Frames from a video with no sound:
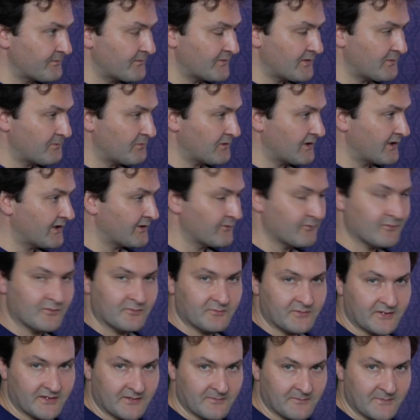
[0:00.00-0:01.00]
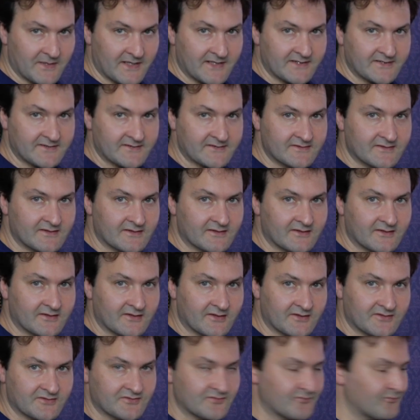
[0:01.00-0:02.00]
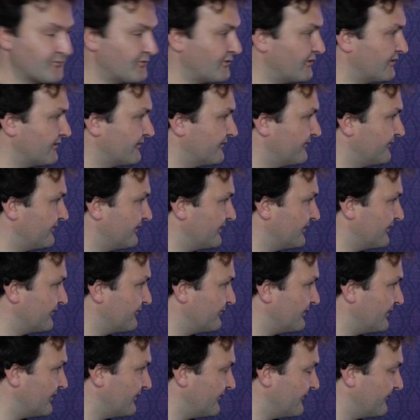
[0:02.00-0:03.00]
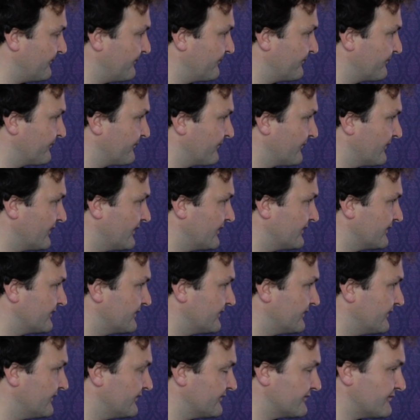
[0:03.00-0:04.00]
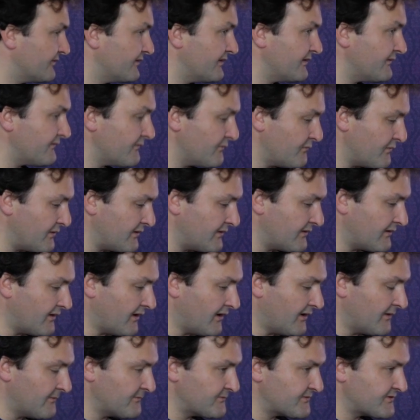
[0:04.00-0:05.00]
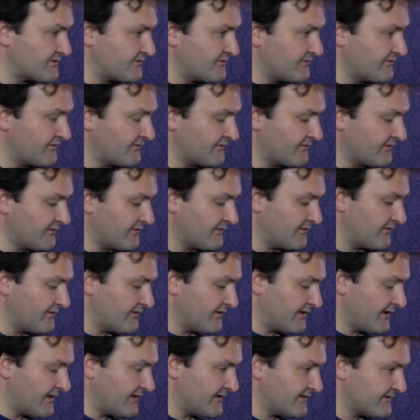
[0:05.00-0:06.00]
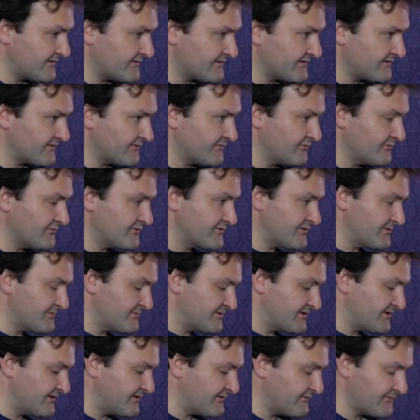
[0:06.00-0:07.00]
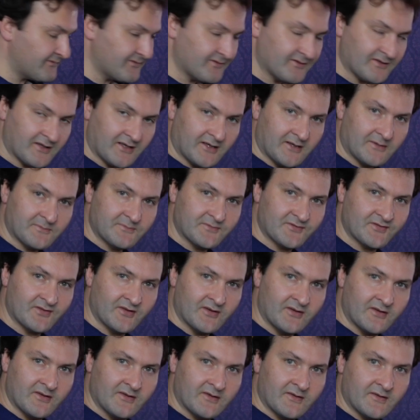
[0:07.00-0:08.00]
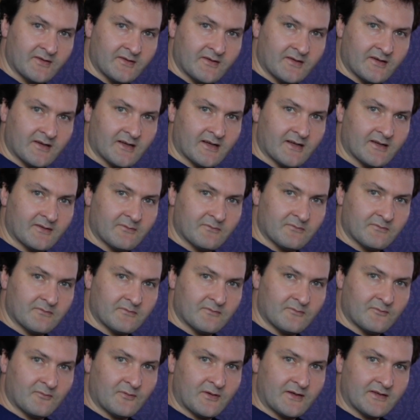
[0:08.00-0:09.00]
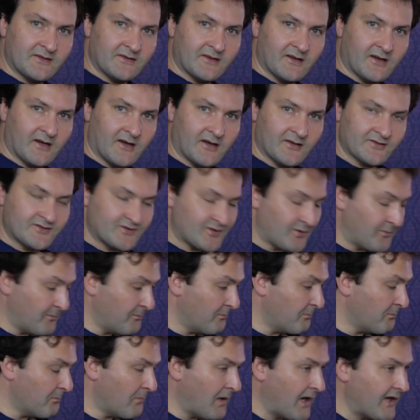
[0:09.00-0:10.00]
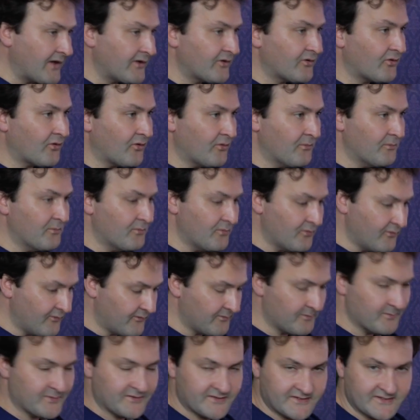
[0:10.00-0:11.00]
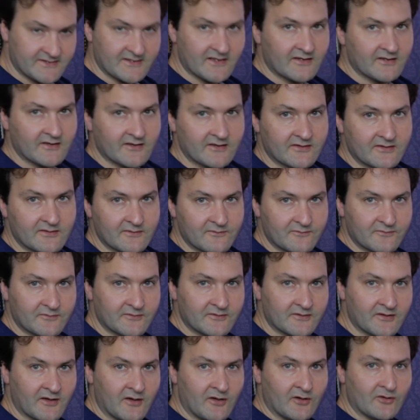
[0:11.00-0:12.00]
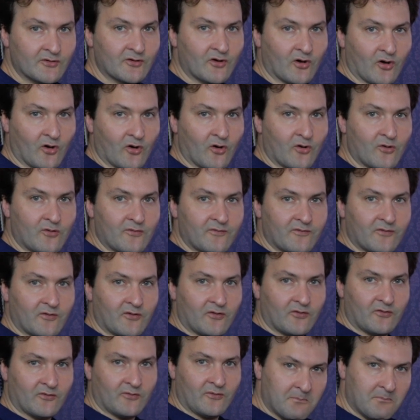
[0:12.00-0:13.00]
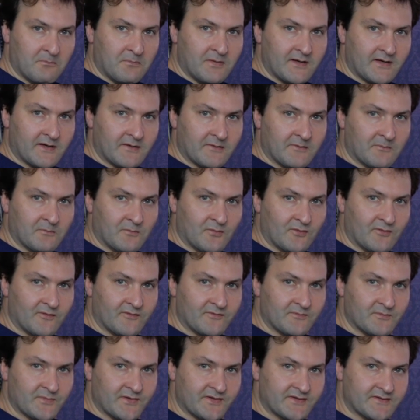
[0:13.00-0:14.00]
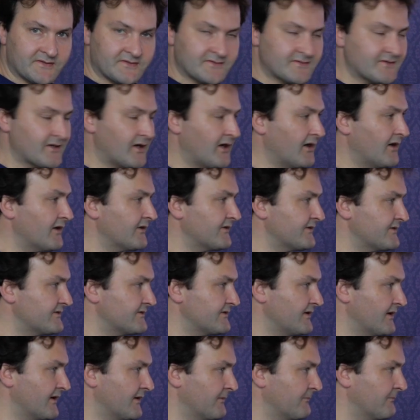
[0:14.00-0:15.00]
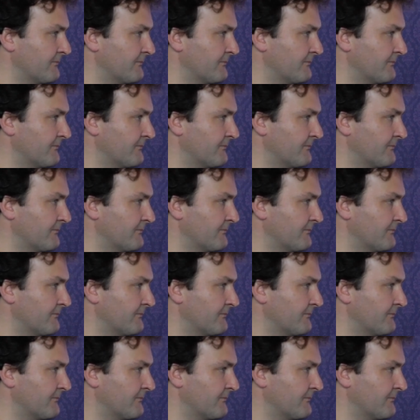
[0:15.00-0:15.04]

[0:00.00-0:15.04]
the playing will be a mess and it doesn't work very well. So even when the arms, the hands do something different, the arms, and when there are some micro movements that are different, the overall big movements are the same.